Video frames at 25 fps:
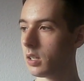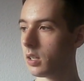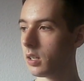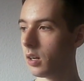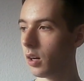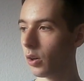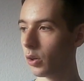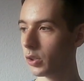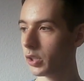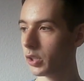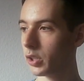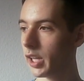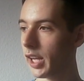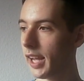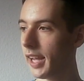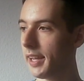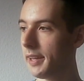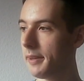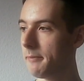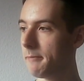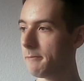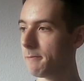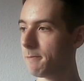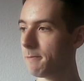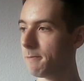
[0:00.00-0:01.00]

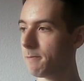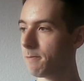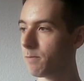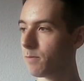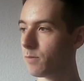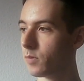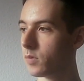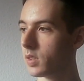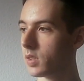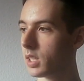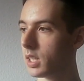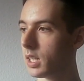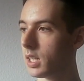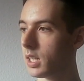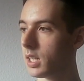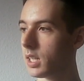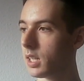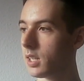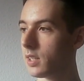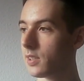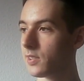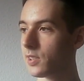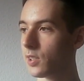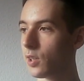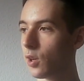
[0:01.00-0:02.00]
Okay.
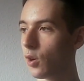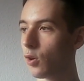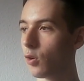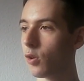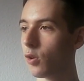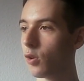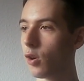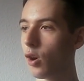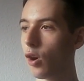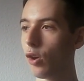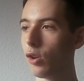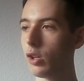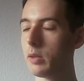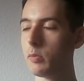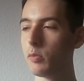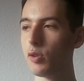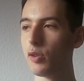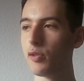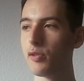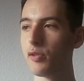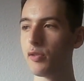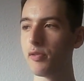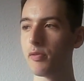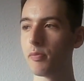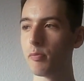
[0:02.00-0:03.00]
So only
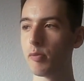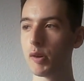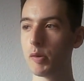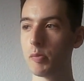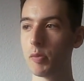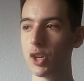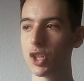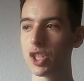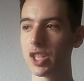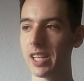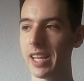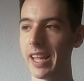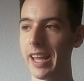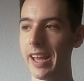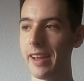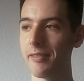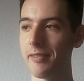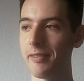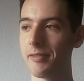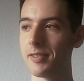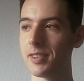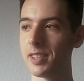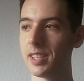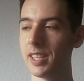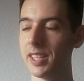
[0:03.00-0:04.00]
move pretty much
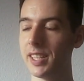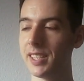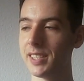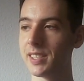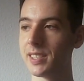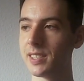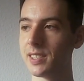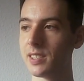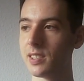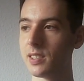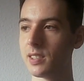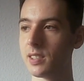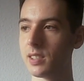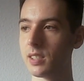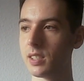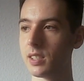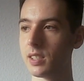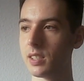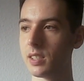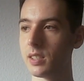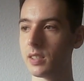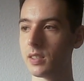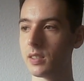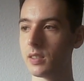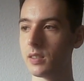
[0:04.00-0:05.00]
left is
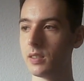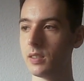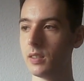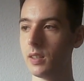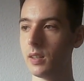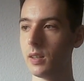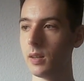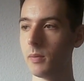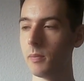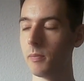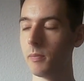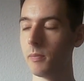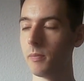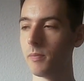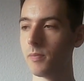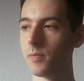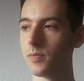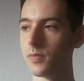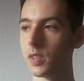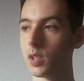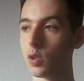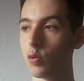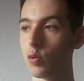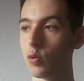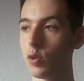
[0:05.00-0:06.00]
um,
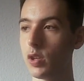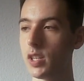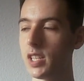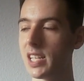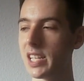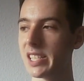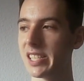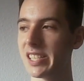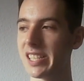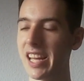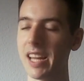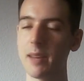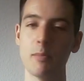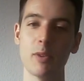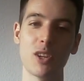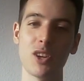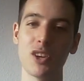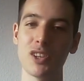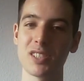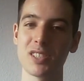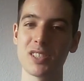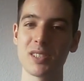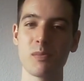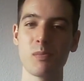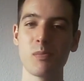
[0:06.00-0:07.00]
queen takes d eight,
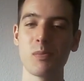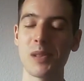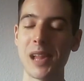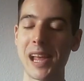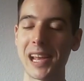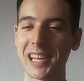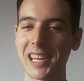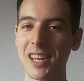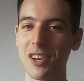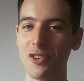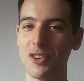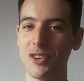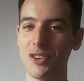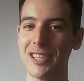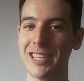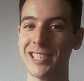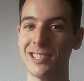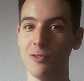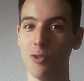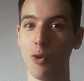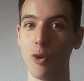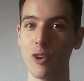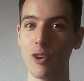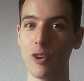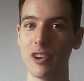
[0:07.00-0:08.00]
because black cannot
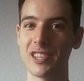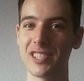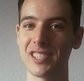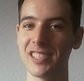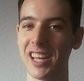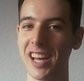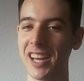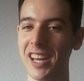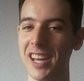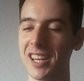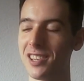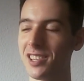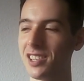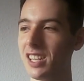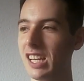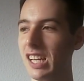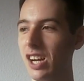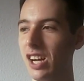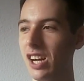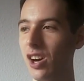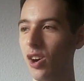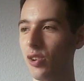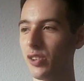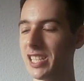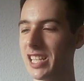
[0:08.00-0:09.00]
ignore this knight
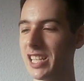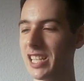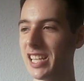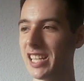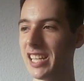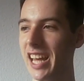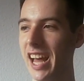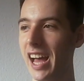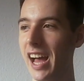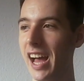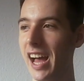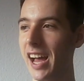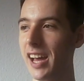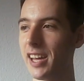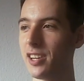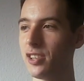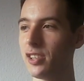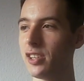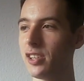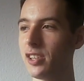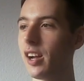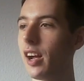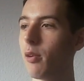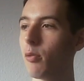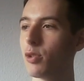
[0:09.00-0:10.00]
on d eight
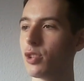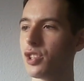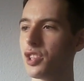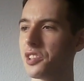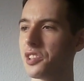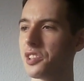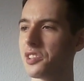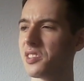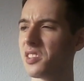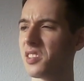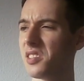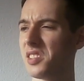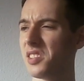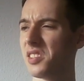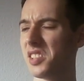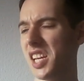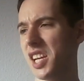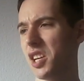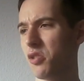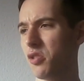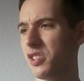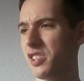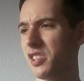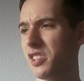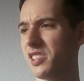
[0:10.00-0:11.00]
either. I would just
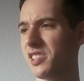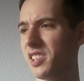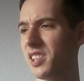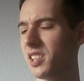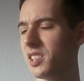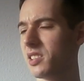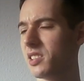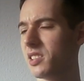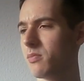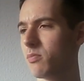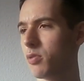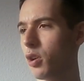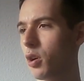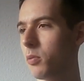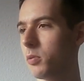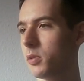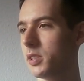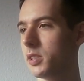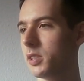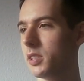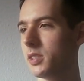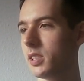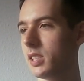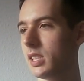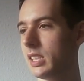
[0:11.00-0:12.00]
take on e six probably.
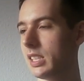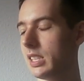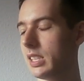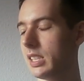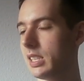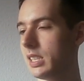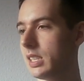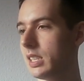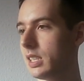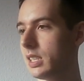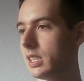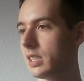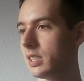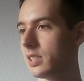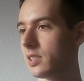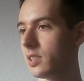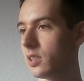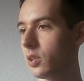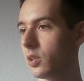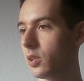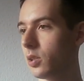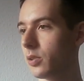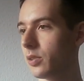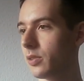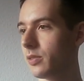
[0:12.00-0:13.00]

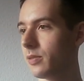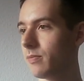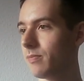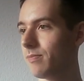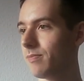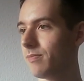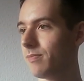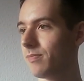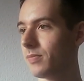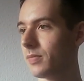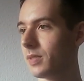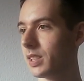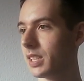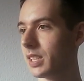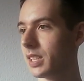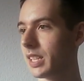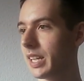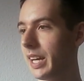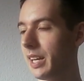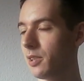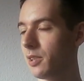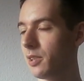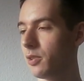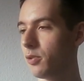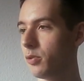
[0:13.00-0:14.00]
So
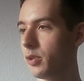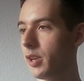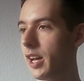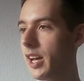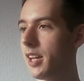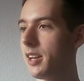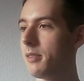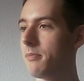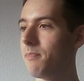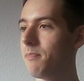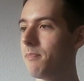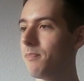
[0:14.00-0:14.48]
can't do that.